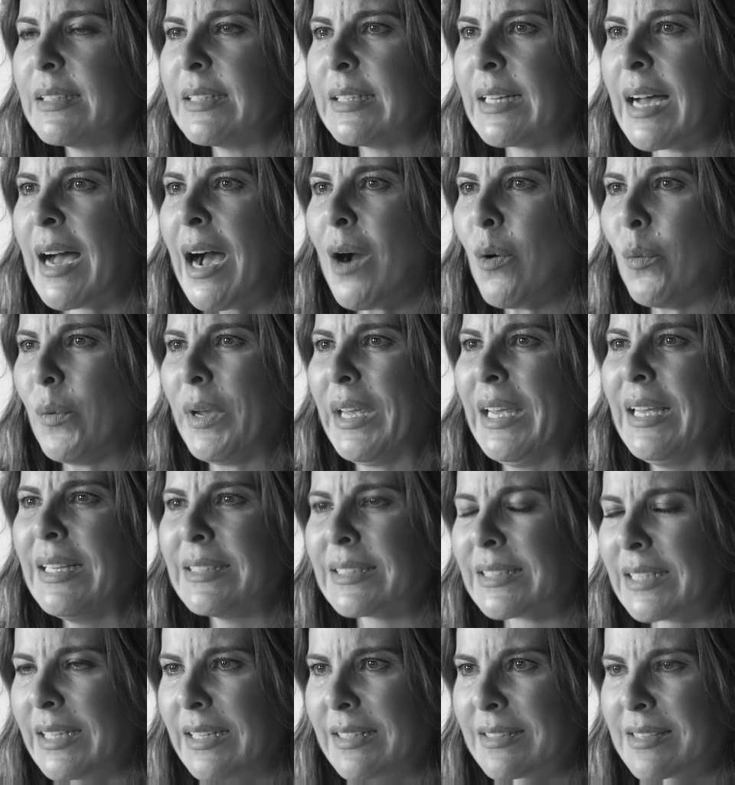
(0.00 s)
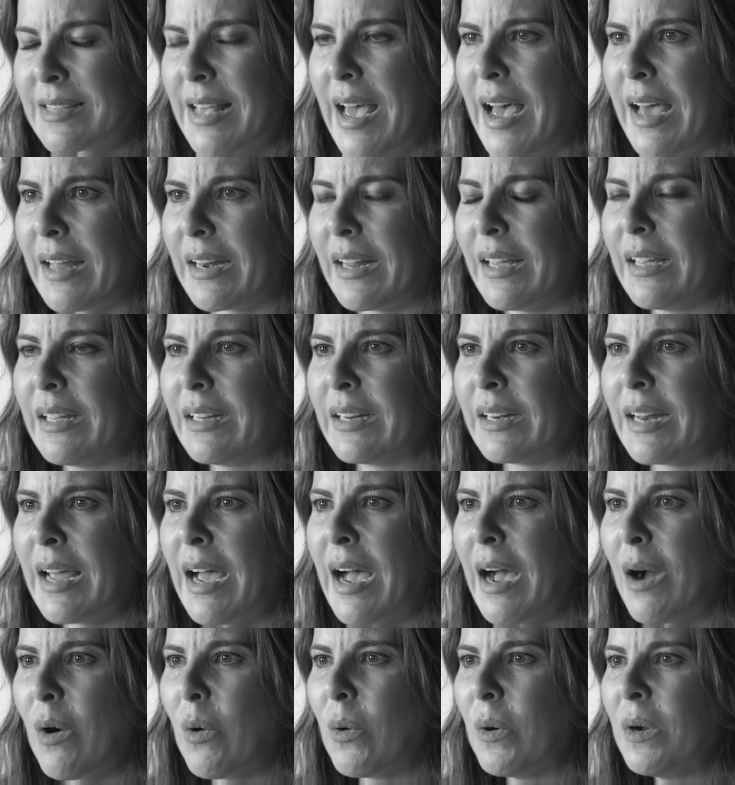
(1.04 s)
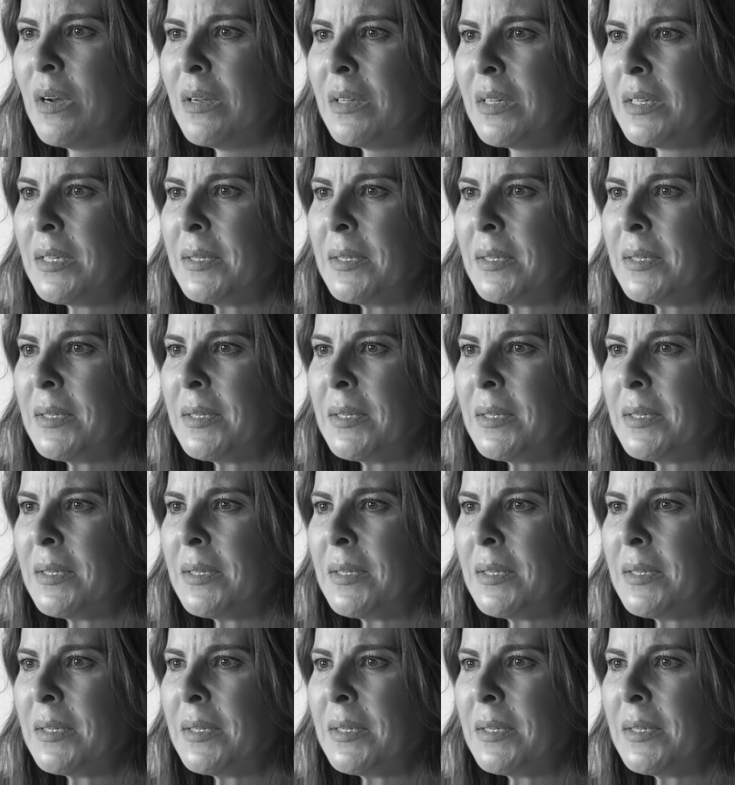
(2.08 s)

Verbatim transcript: How easy is that? And how